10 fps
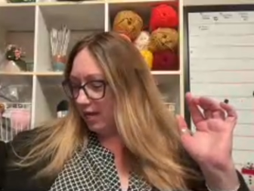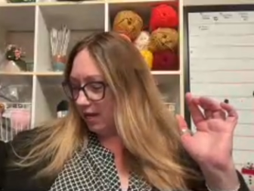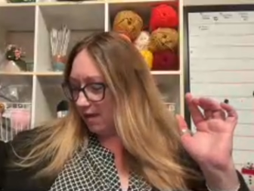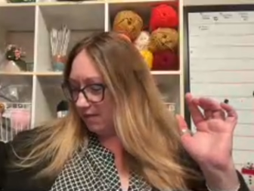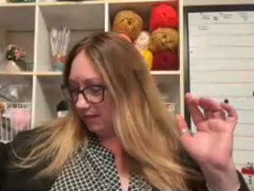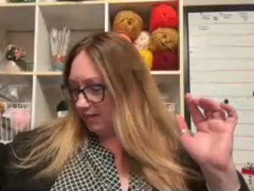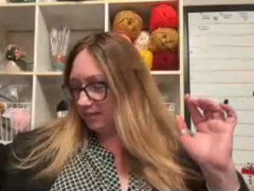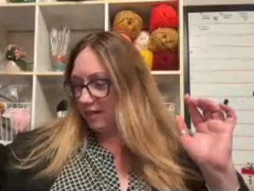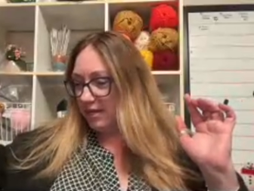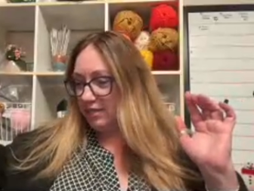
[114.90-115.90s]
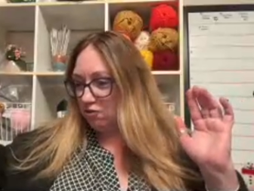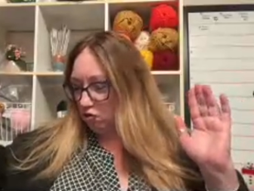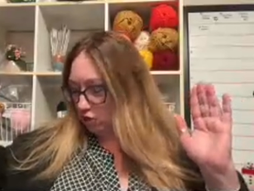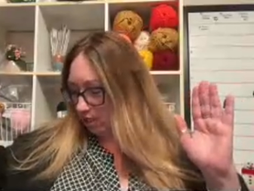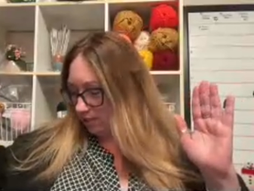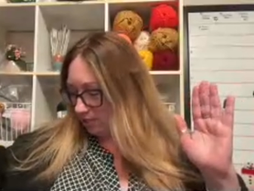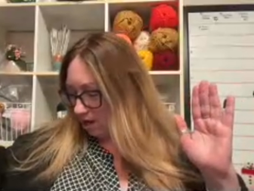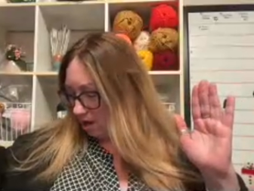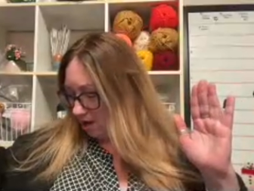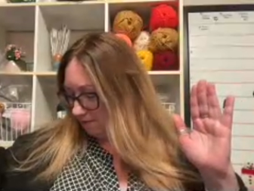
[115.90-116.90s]
I think this guy is just
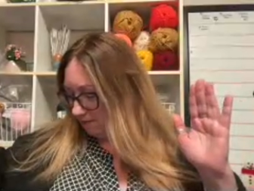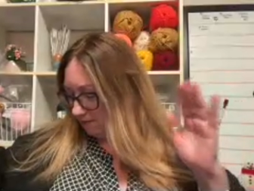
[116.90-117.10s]
off